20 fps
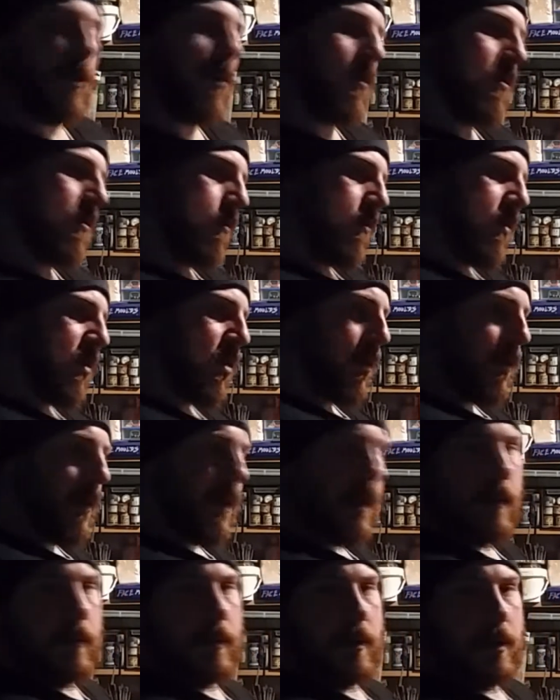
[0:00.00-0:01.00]
Well,
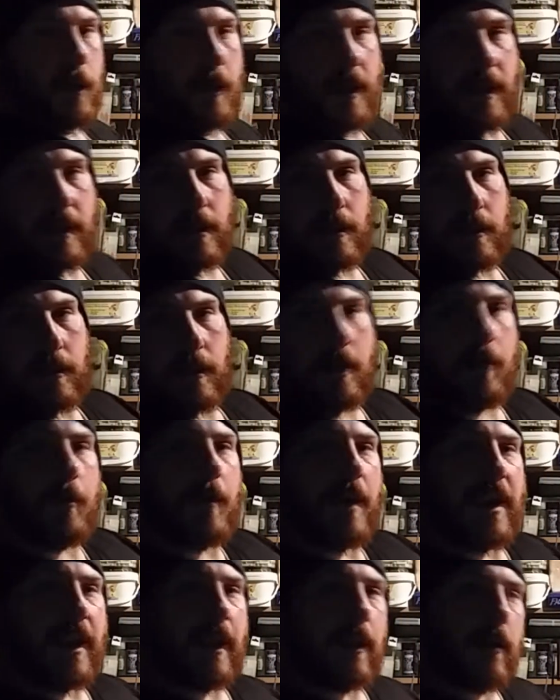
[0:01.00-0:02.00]
summit and
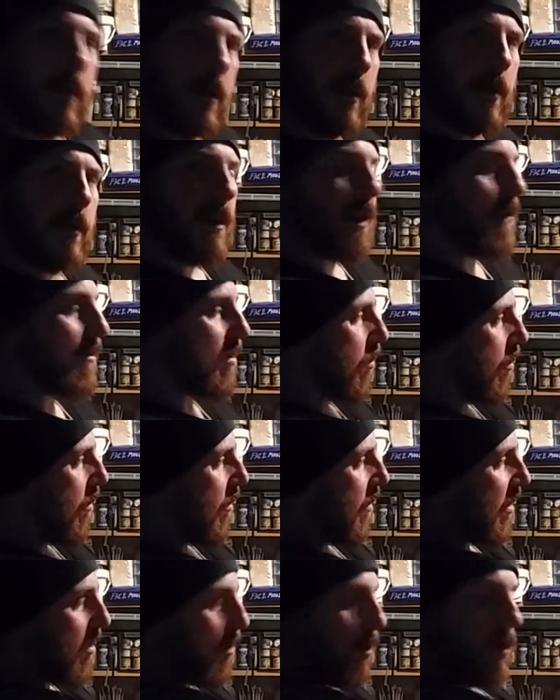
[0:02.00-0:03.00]
peak, they're two
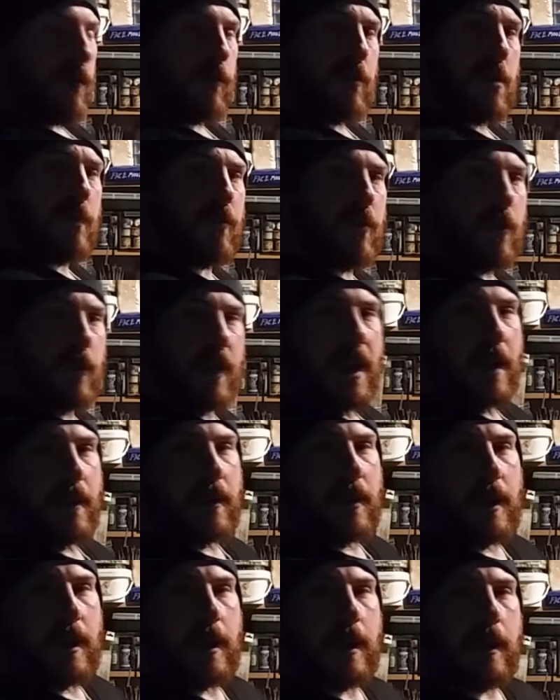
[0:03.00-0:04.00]
other things I could have wrote
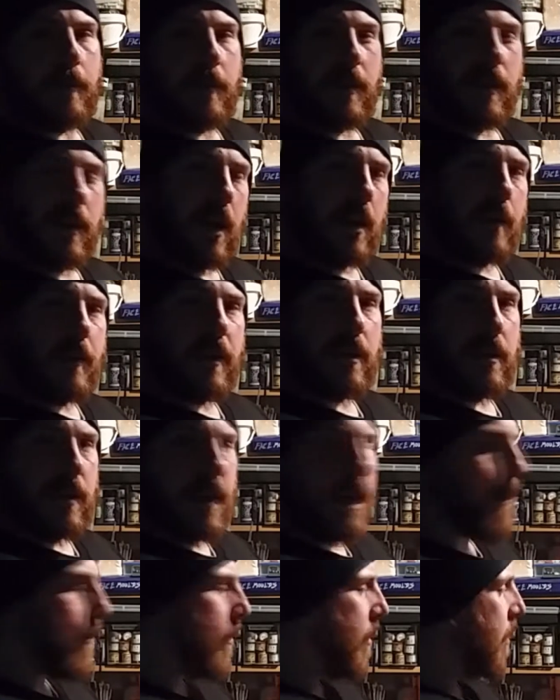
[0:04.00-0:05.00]
down, but they kind of mean the
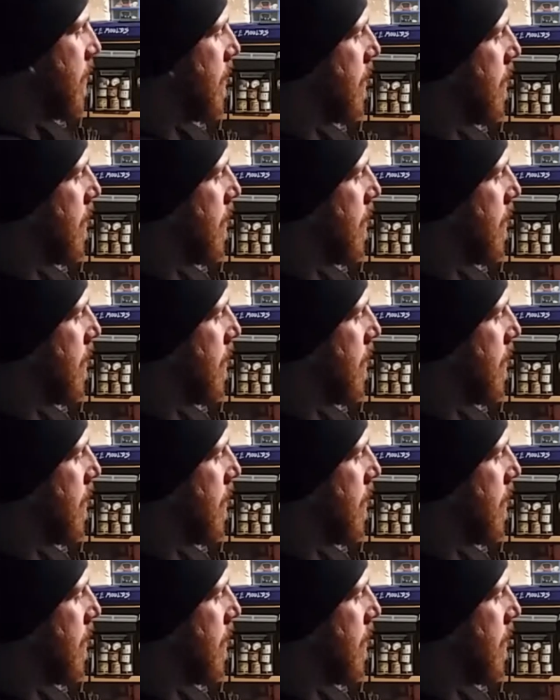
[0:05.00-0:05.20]
same.